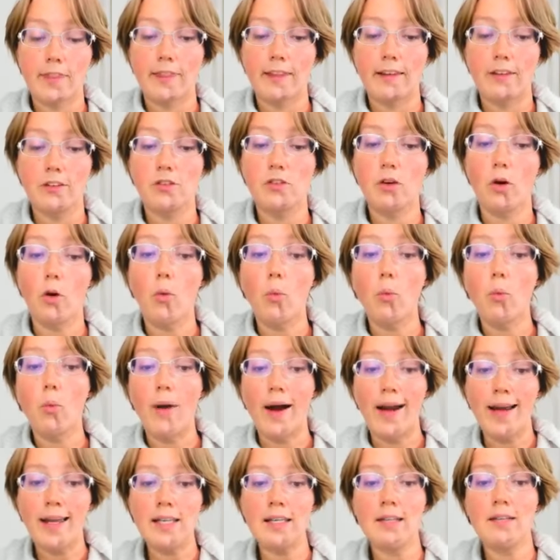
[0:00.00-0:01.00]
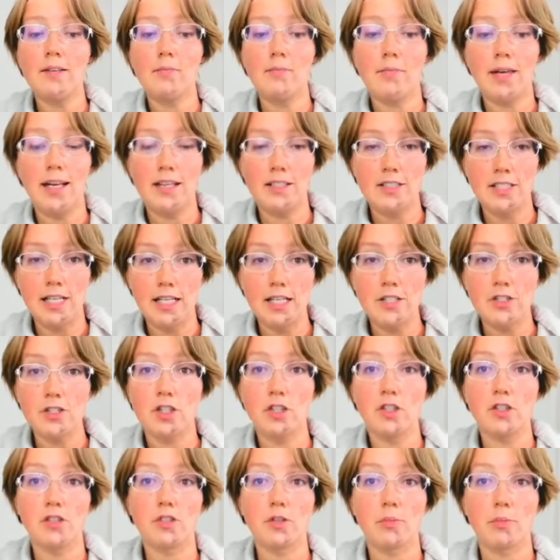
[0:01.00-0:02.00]
when
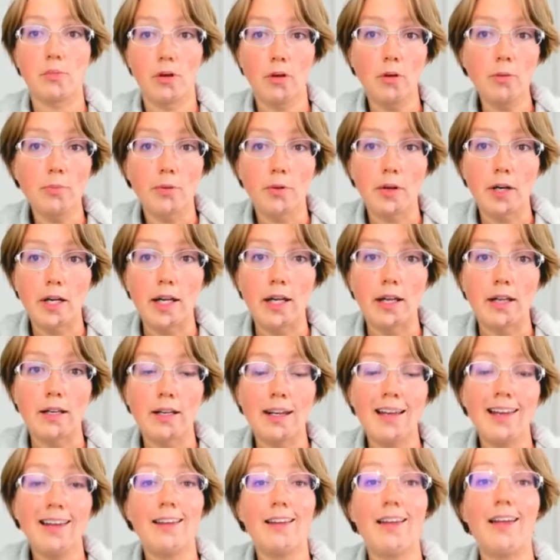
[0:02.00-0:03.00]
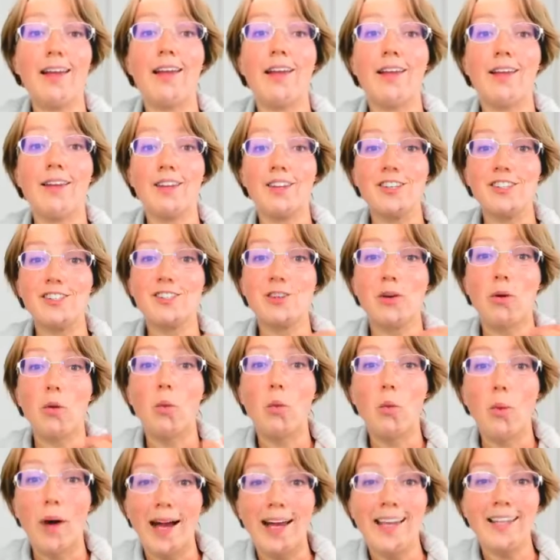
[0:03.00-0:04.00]
meditation is appropriate is
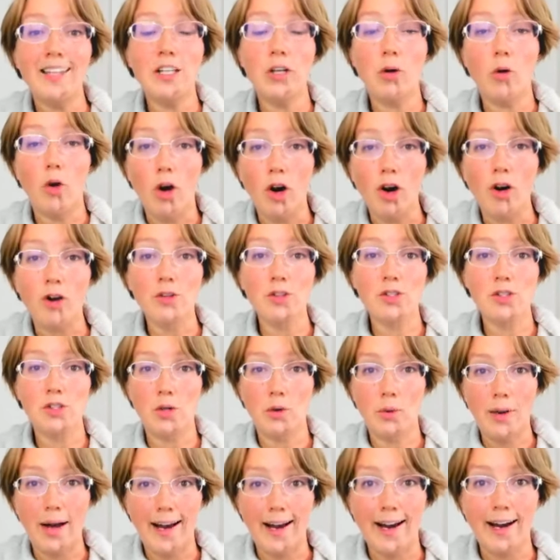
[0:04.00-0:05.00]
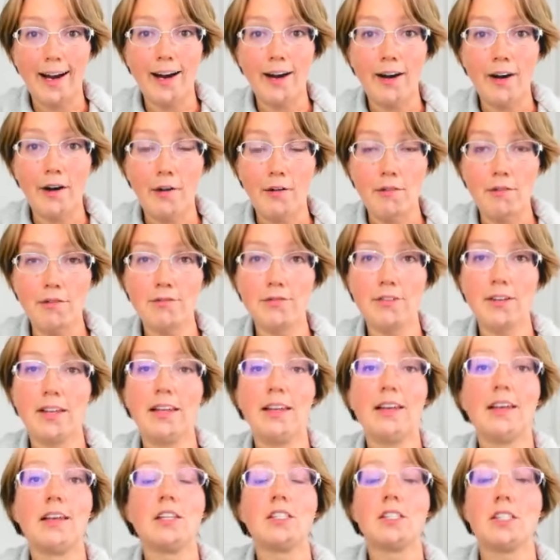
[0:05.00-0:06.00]
when you also have
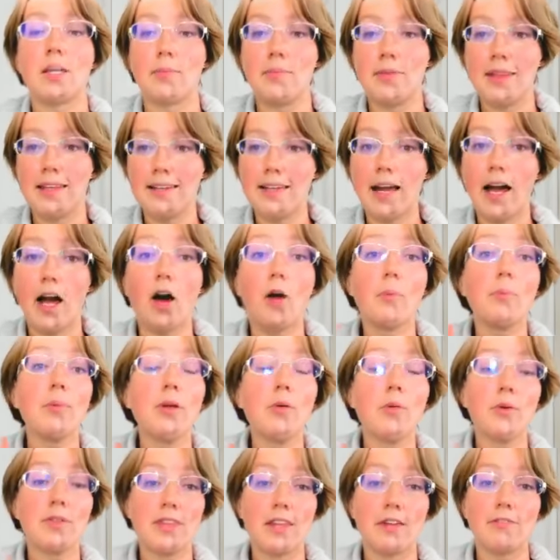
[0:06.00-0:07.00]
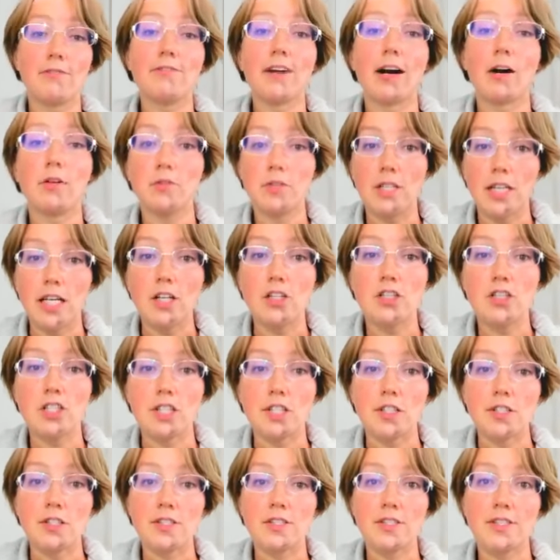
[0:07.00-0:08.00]
something to help you with the
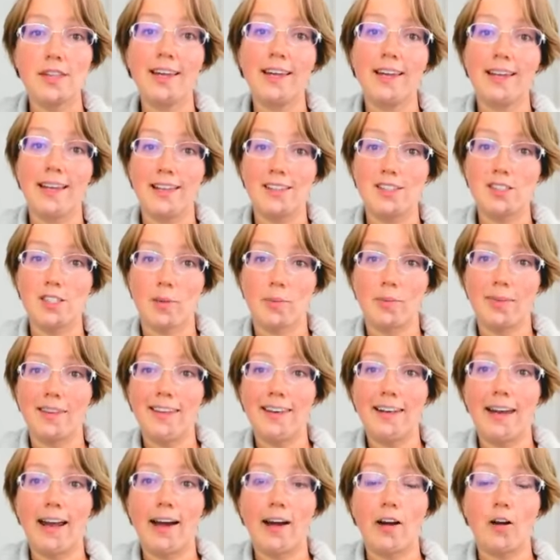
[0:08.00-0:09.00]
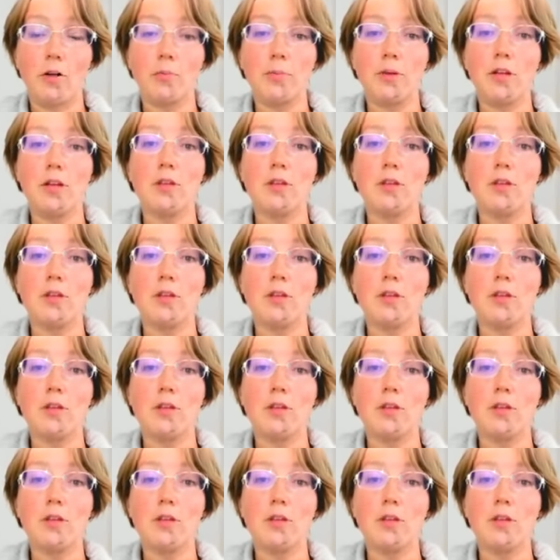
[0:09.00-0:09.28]
foundations and something to help you